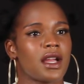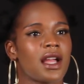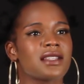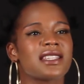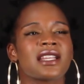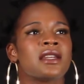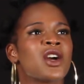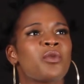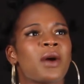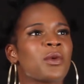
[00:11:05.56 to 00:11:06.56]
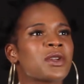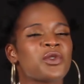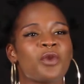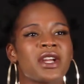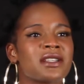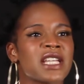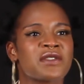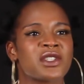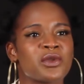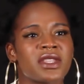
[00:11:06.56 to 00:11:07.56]
I said, no, Papa, what do whales have
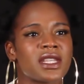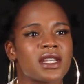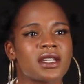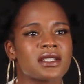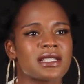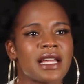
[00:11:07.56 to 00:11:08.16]
to do with this?